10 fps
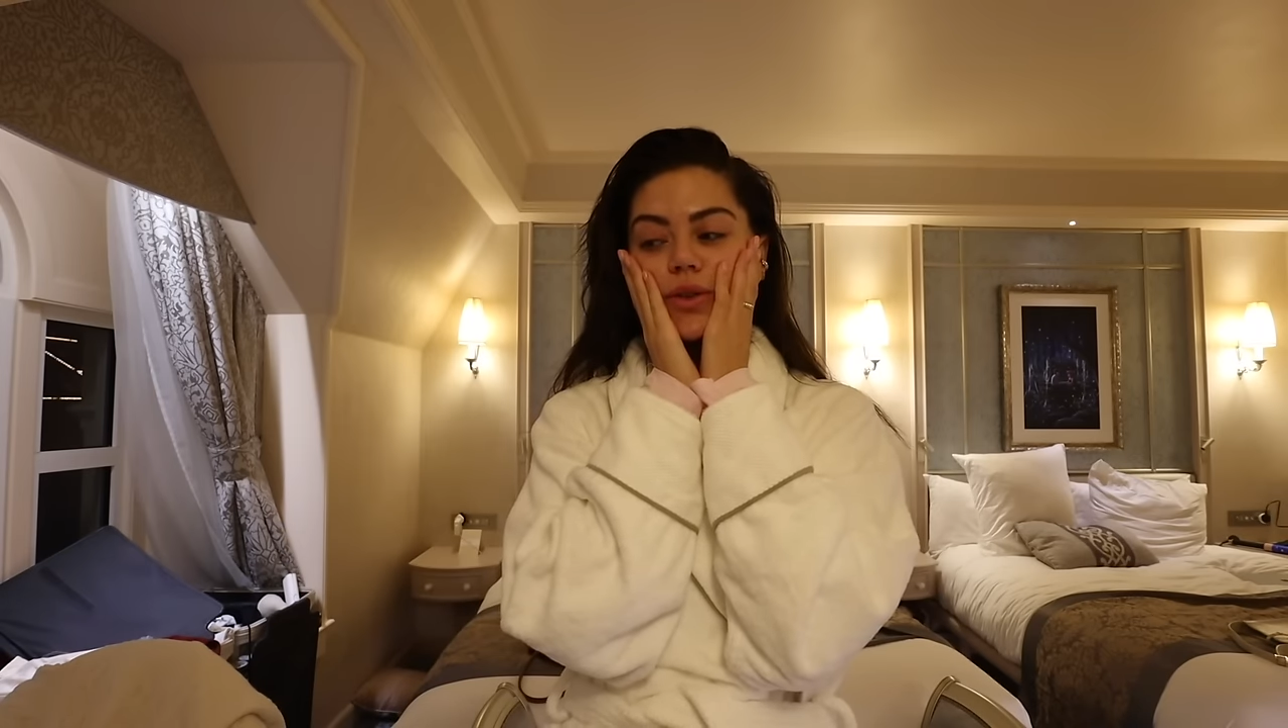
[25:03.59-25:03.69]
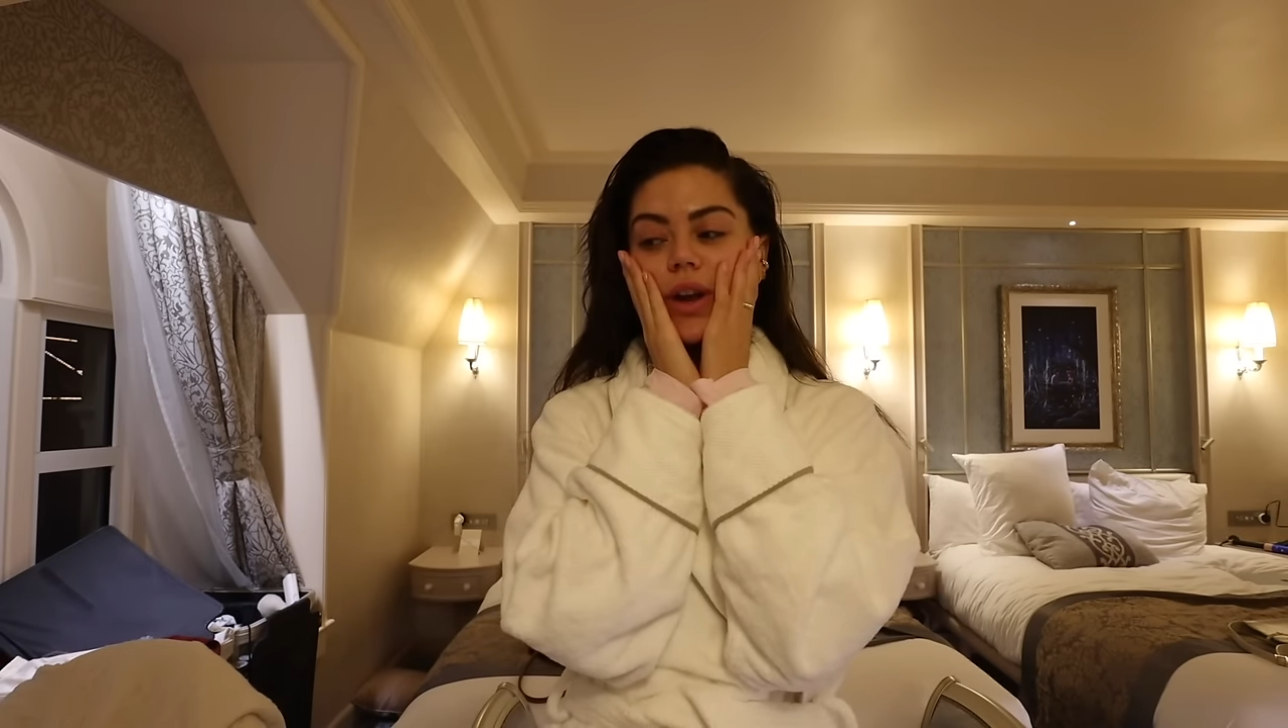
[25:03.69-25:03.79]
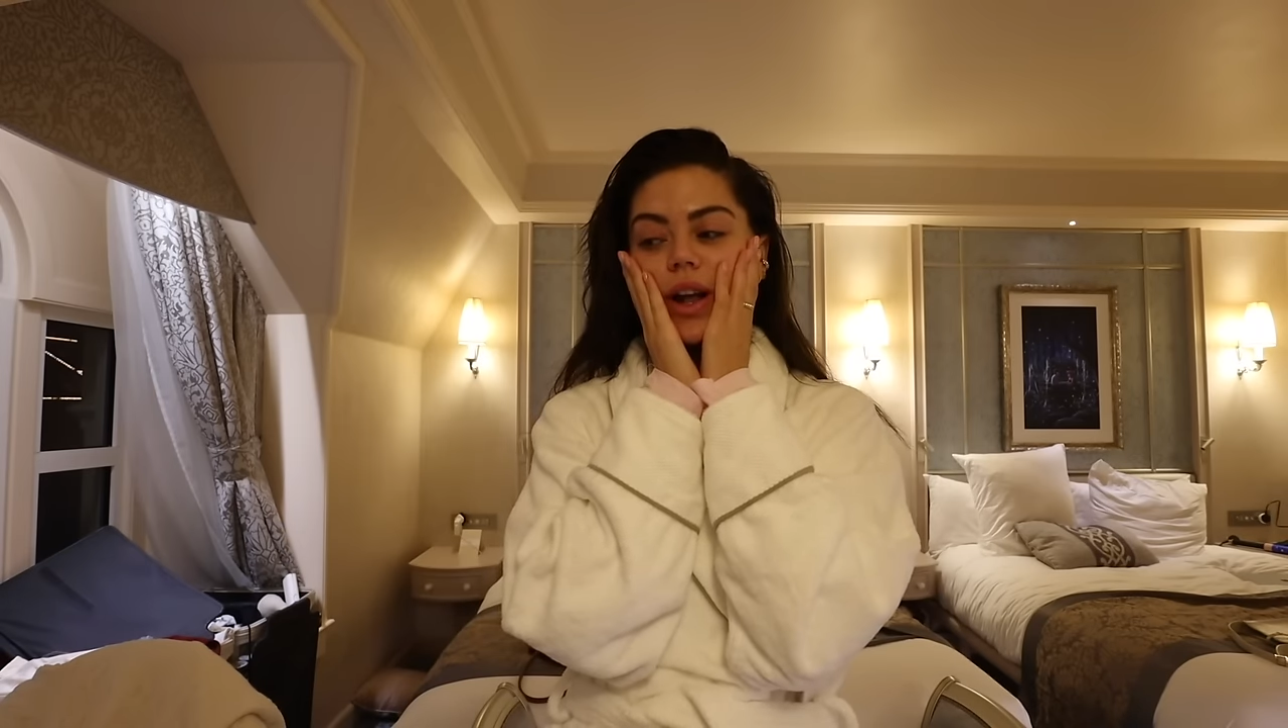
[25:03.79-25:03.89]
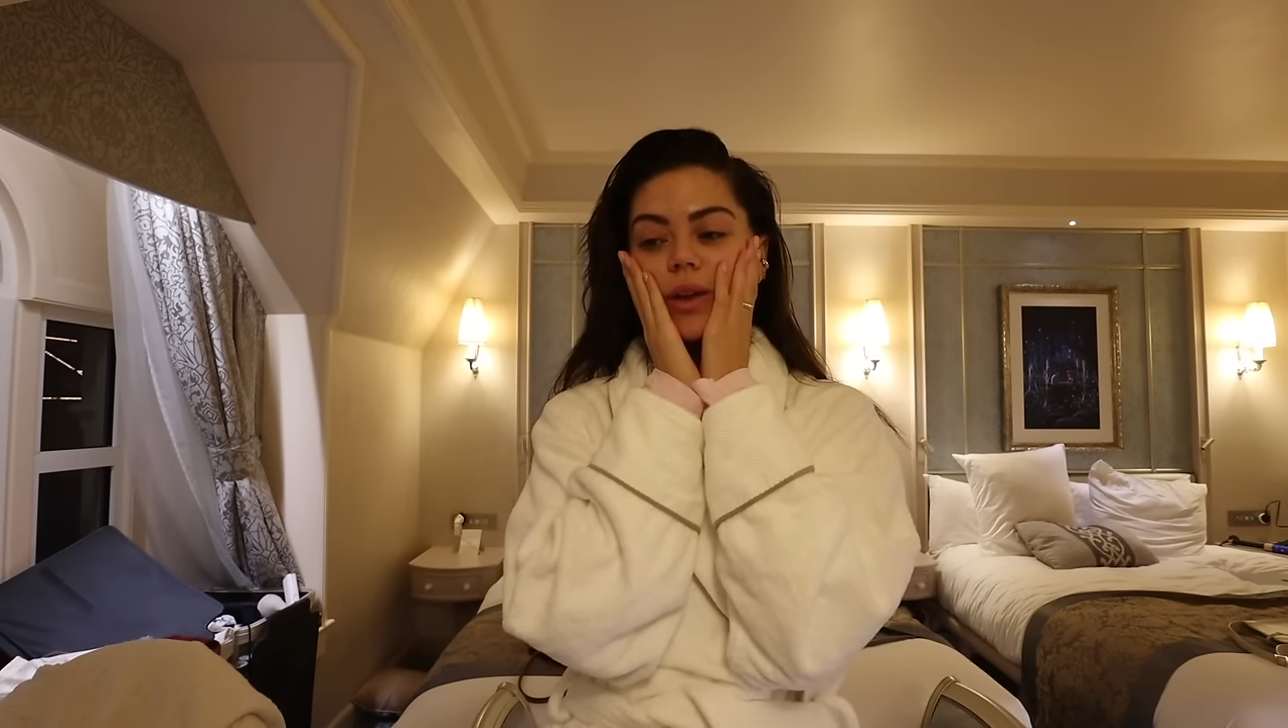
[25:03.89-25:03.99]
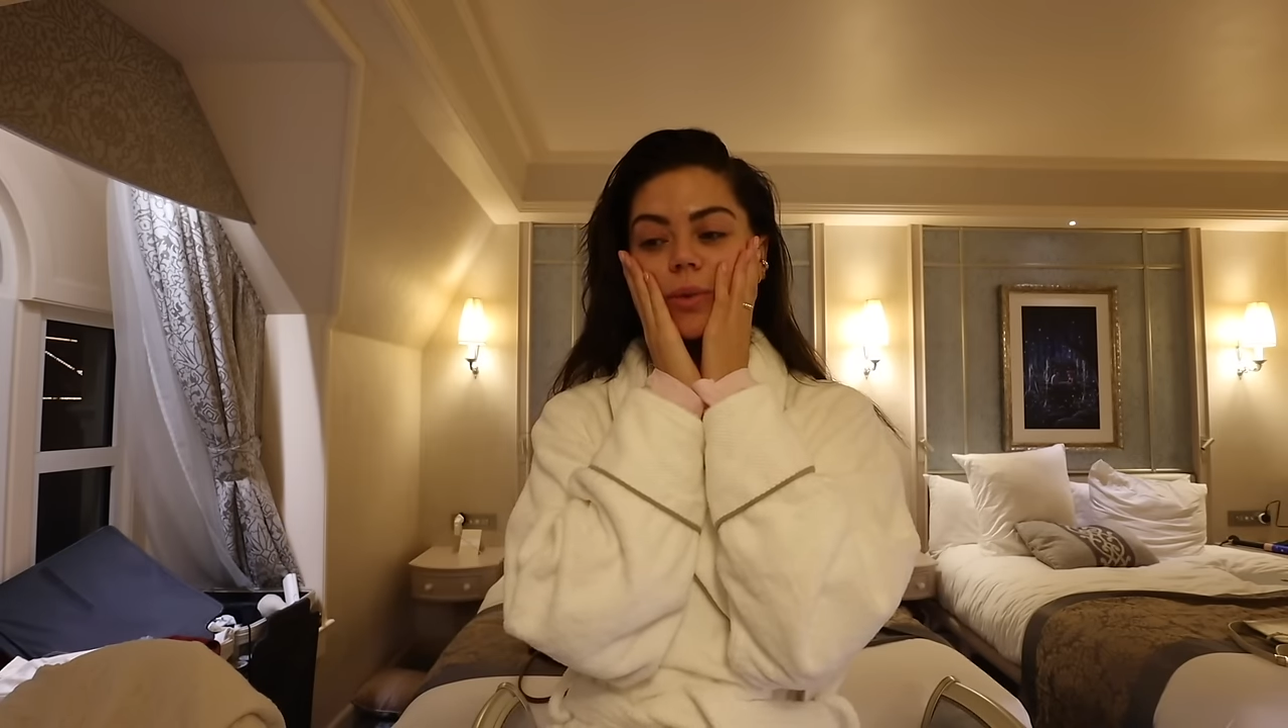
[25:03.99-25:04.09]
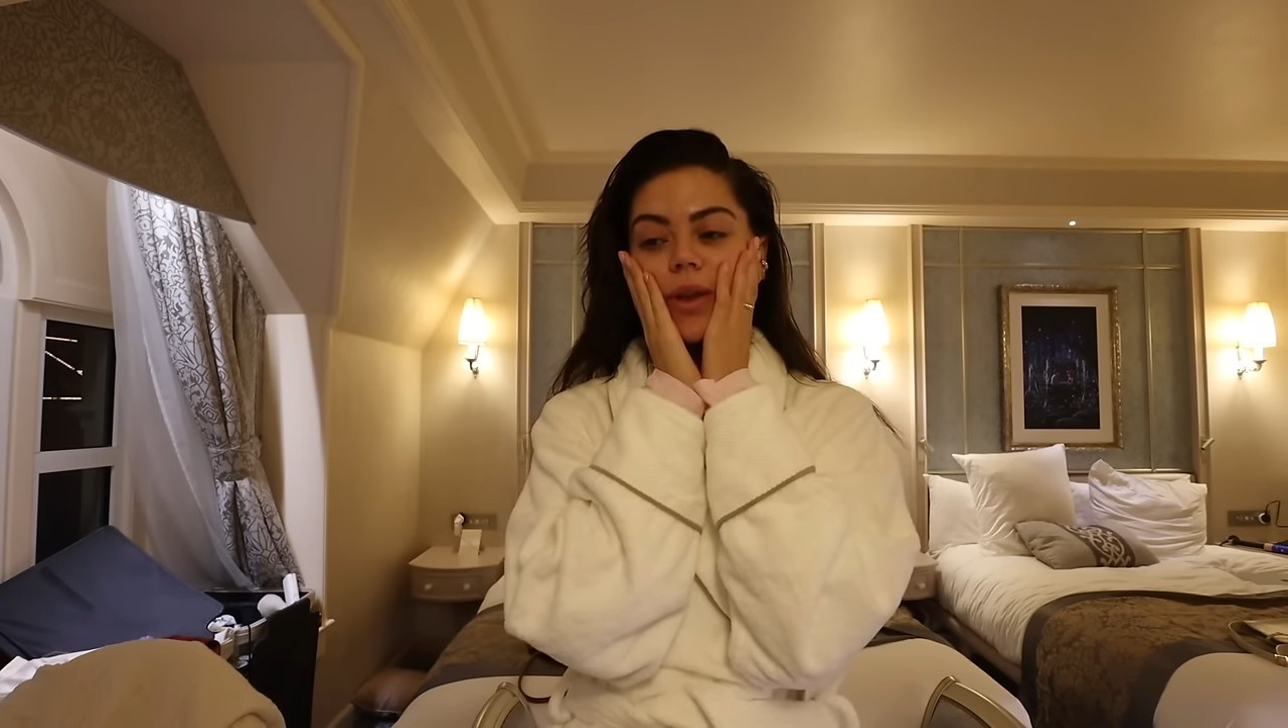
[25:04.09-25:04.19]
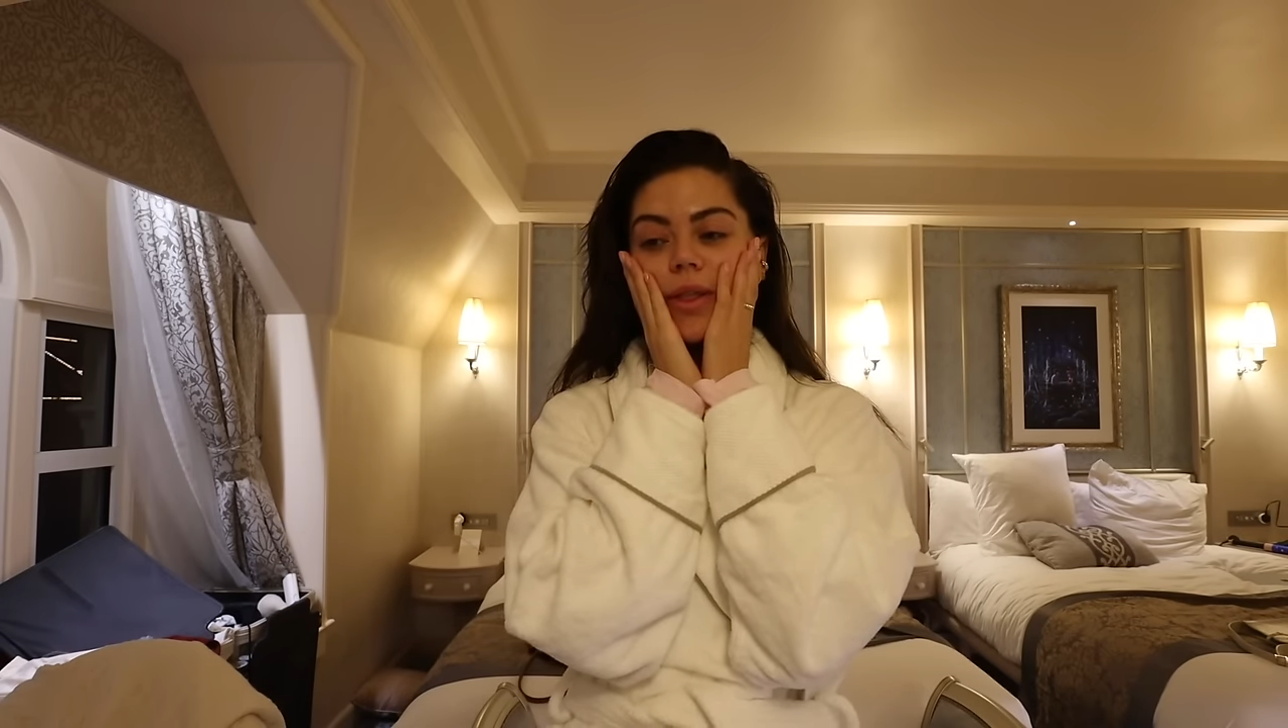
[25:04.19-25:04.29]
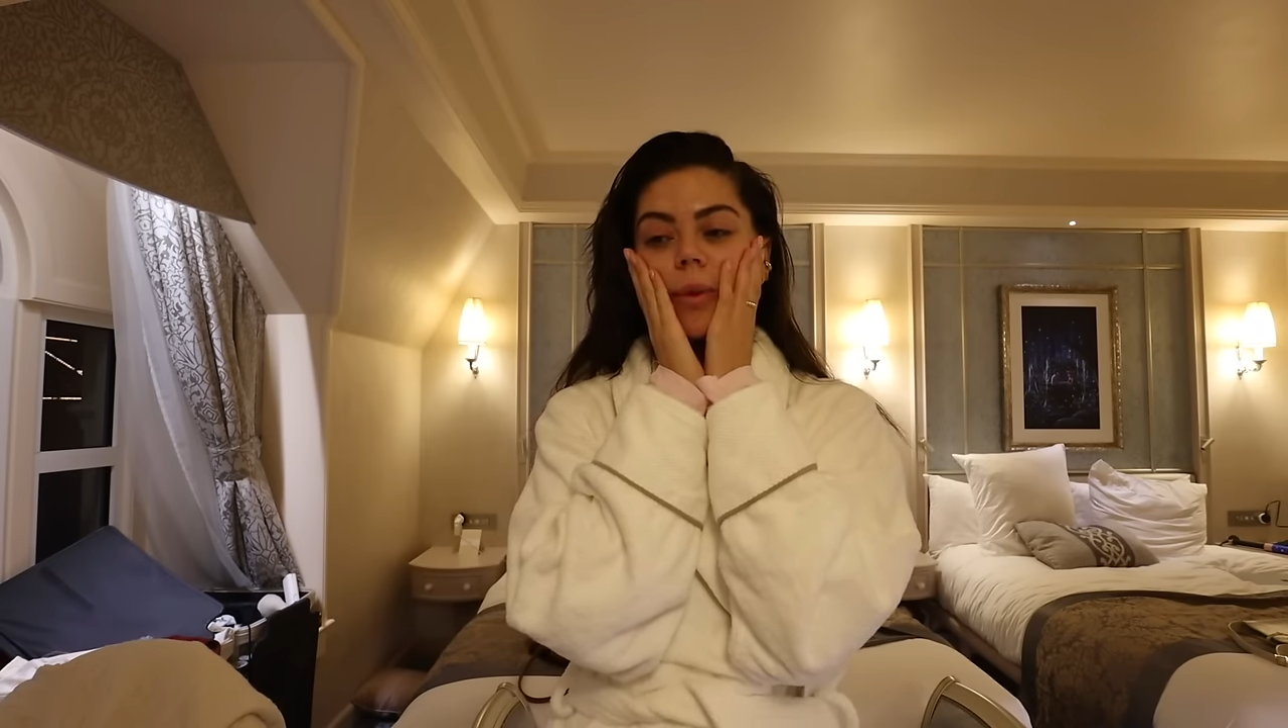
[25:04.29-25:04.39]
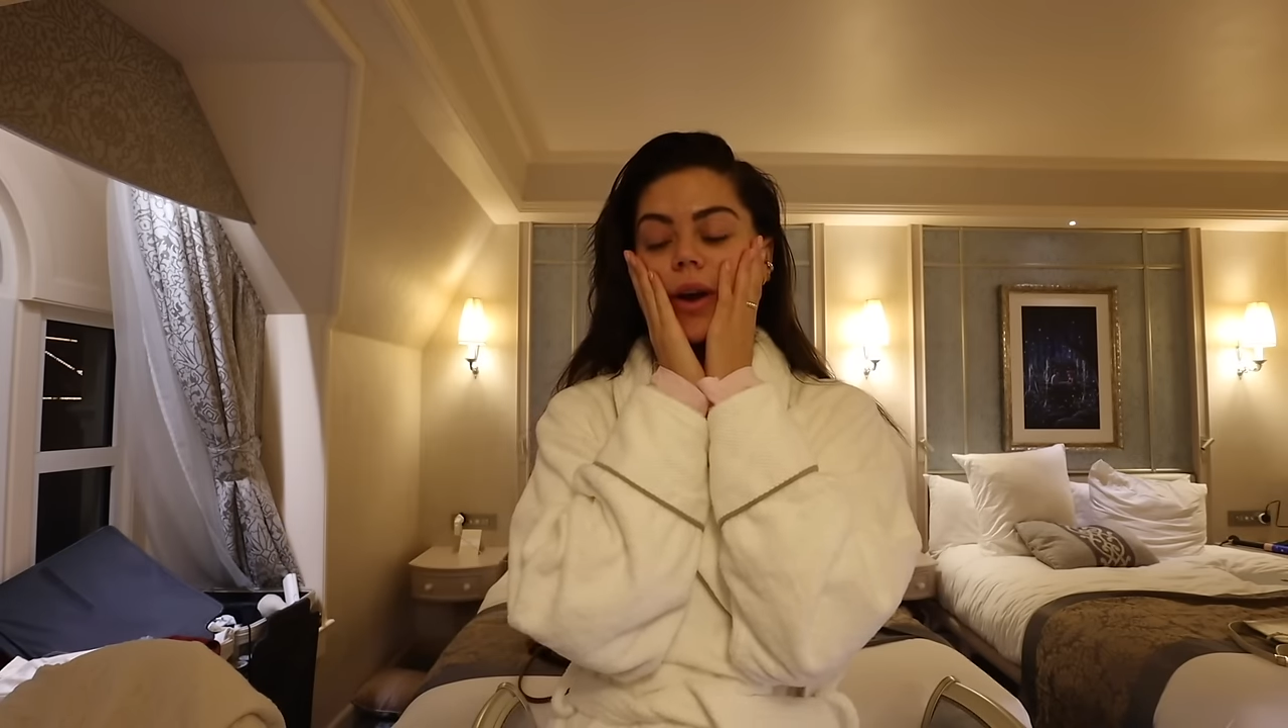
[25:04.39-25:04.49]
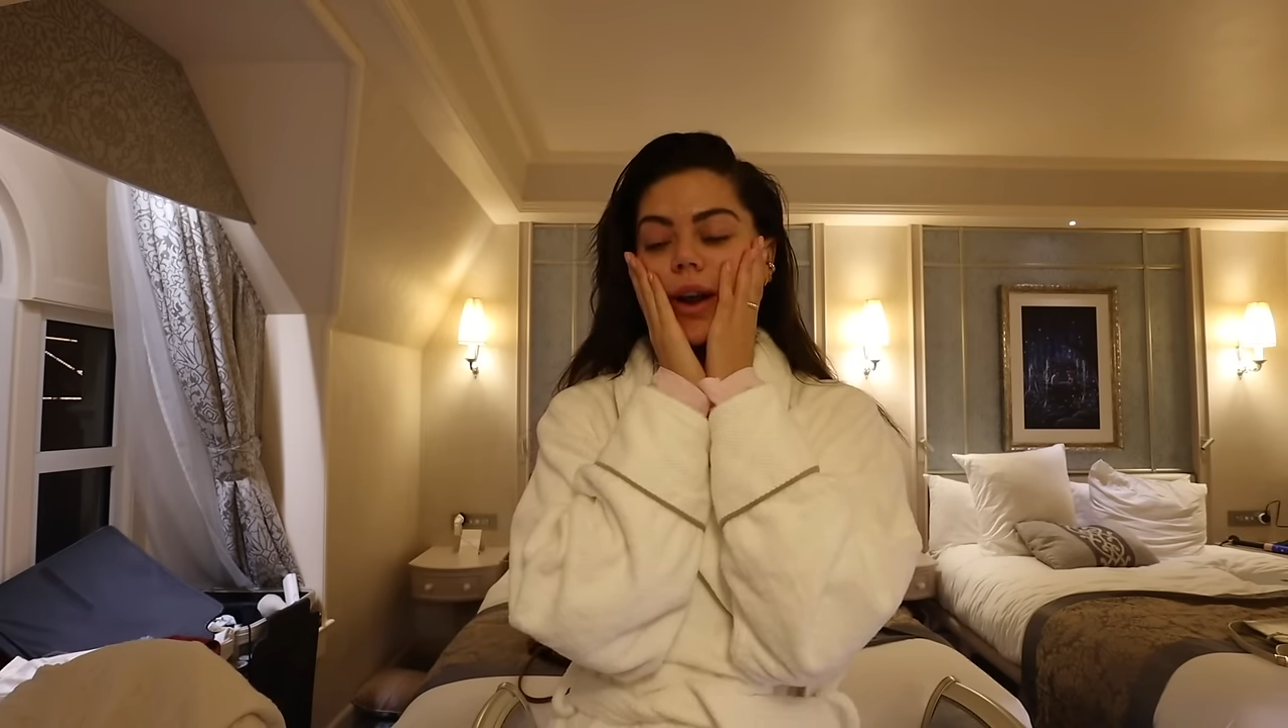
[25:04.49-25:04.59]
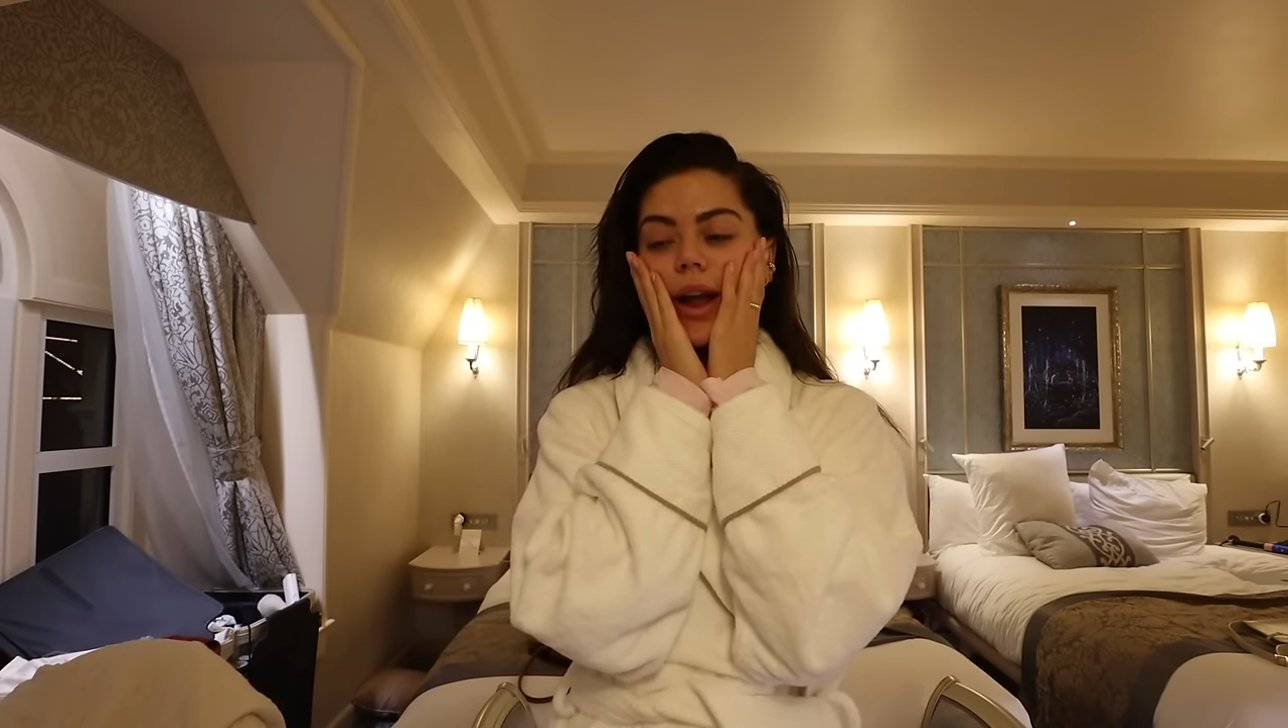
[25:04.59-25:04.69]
track with where I